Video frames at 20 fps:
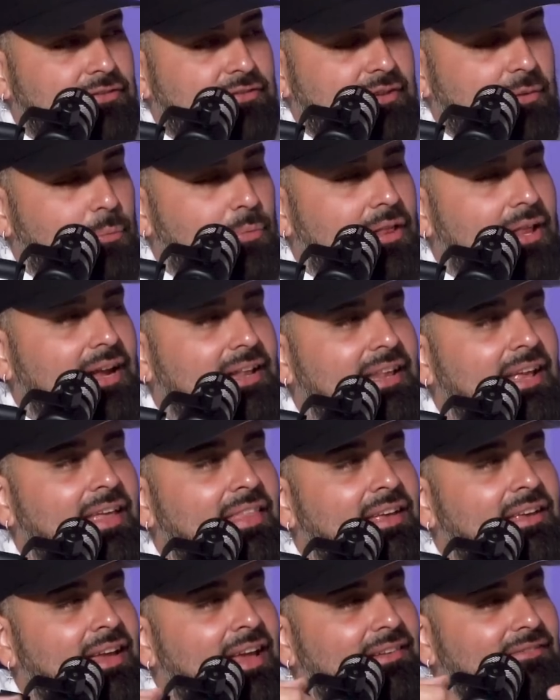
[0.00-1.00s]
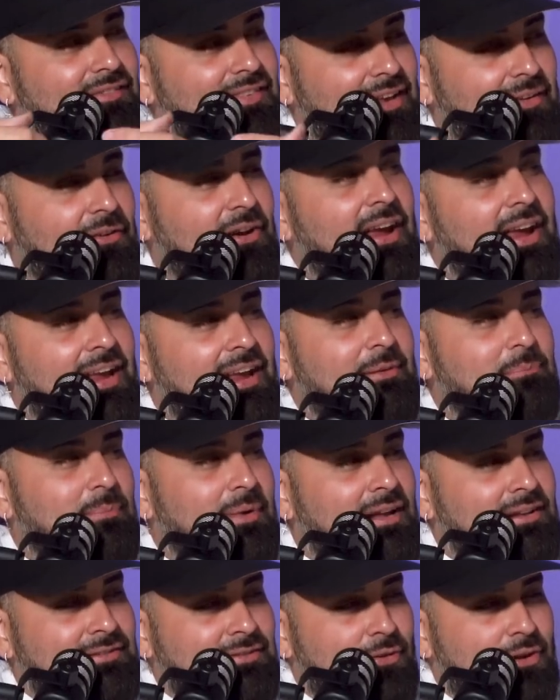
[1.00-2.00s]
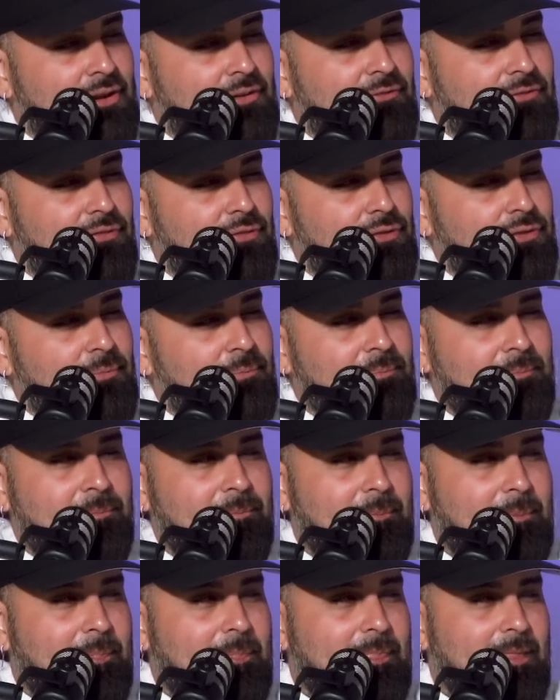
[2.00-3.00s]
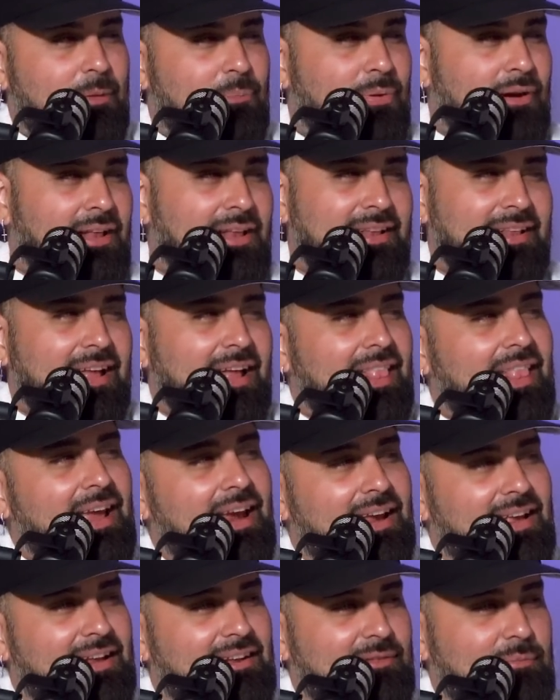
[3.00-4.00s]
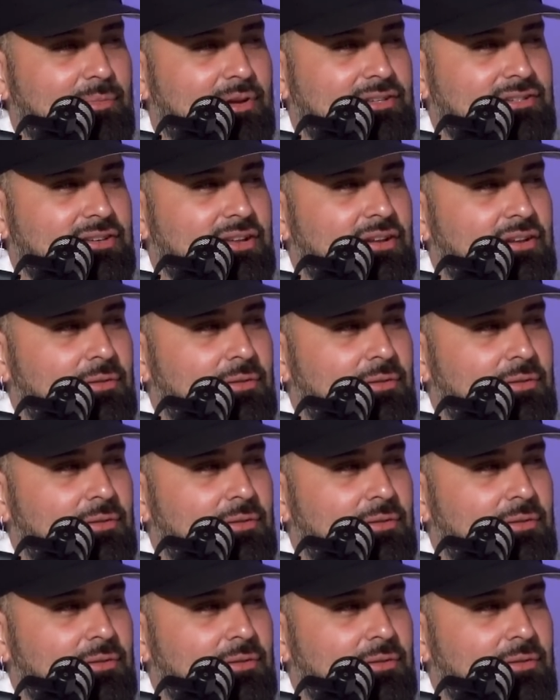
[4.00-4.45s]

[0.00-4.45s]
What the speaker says: or someone like that had never ate Mediterranean food, they'll probably not like it as much,